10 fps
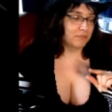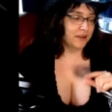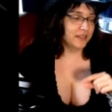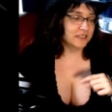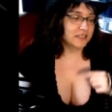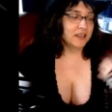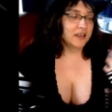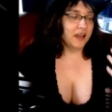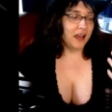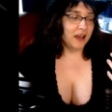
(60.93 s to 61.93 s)
price.
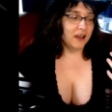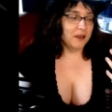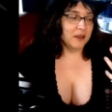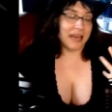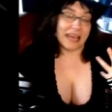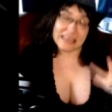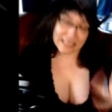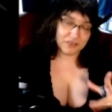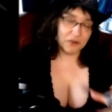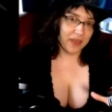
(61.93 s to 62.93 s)
Uh, I
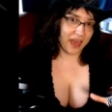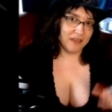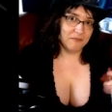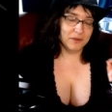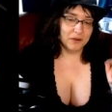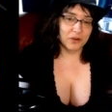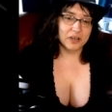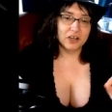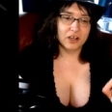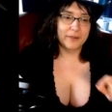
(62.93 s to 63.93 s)
think they're okay, but we're
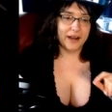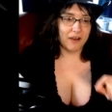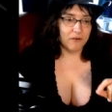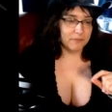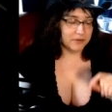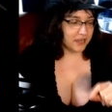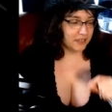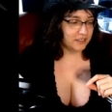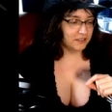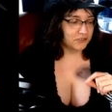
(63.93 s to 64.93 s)
going to talk about how I'm
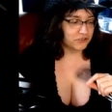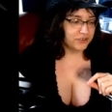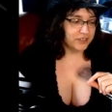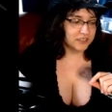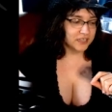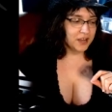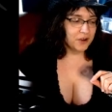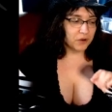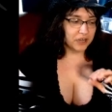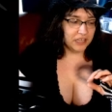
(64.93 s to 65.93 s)
protecting those trees.
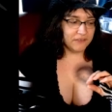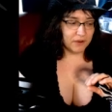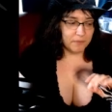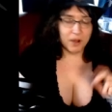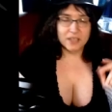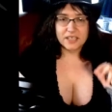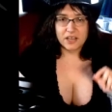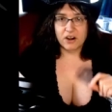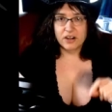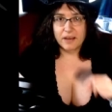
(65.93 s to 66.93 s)
We're going to give a
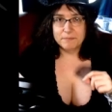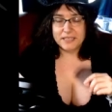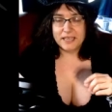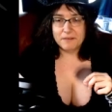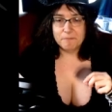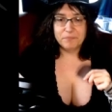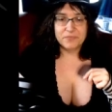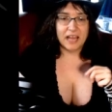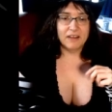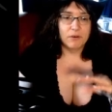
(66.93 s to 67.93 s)
bonsai garden update,
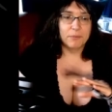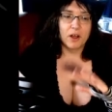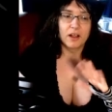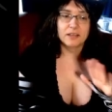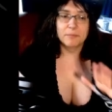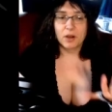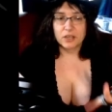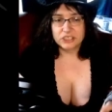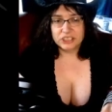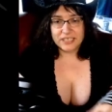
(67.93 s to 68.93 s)
kind of what I'm calling the
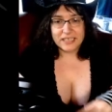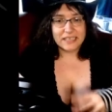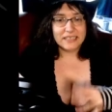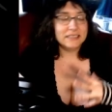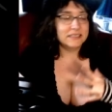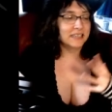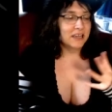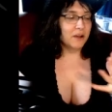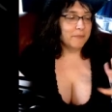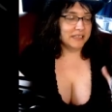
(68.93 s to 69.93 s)
bonchis,
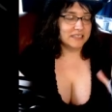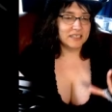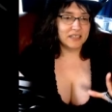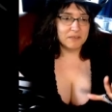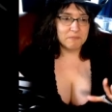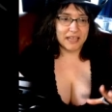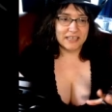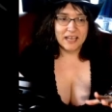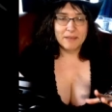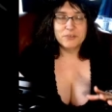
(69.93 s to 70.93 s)
basically my
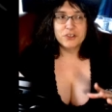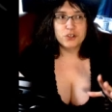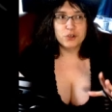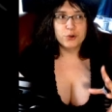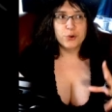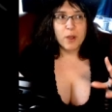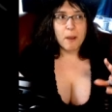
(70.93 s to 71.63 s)
attempt to